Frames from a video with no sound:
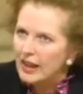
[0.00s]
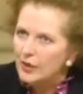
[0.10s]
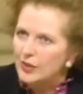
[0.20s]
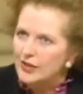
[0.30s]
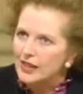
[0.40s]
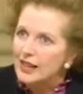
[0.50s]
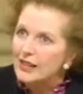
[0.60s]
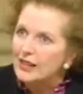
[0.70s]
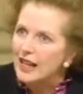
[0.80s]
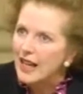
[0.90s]
it was
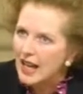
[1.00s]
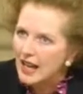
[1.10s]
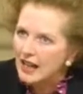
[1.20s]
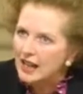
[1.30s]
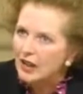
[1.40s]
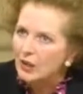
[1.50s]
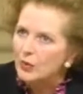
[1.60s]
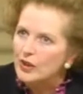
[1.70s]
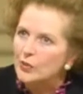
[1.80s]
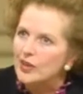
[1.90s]
in an area
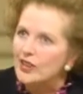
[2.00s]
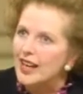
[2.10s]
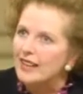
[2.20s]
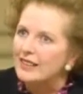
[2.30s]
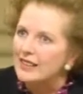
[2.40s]
which was a